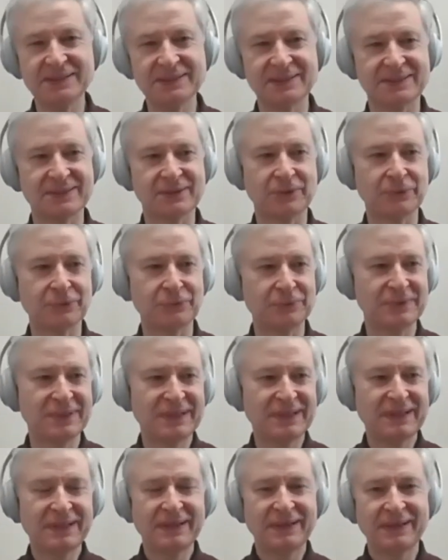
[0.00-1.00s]
So
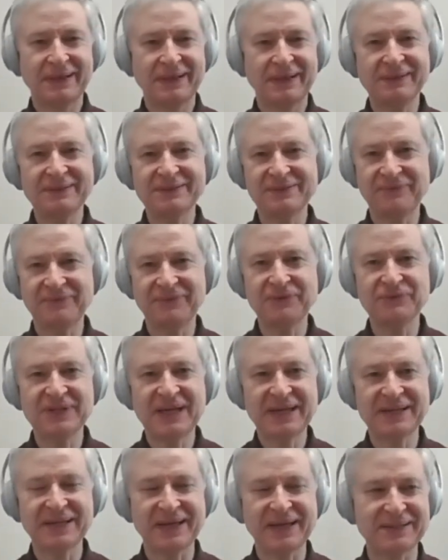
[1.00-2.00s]
that's a few
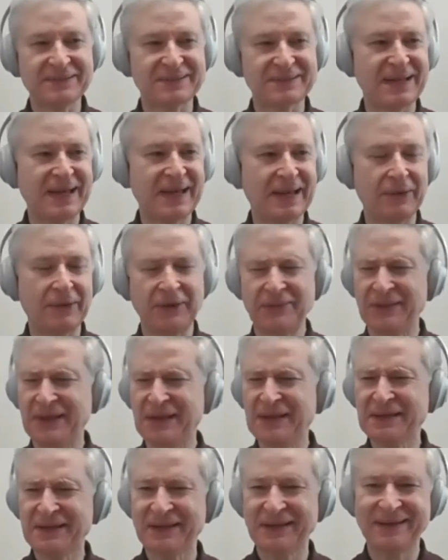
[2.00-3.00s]
decades now, I
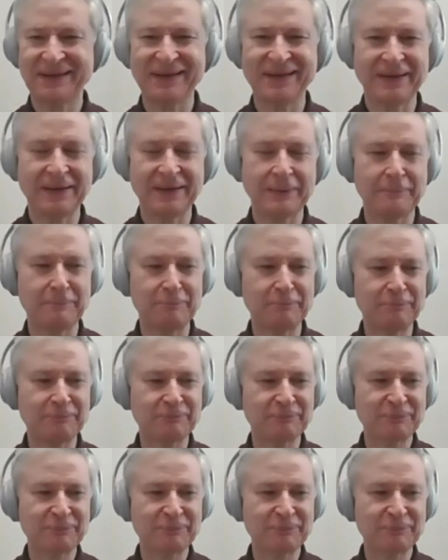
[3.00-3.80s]
think. Um,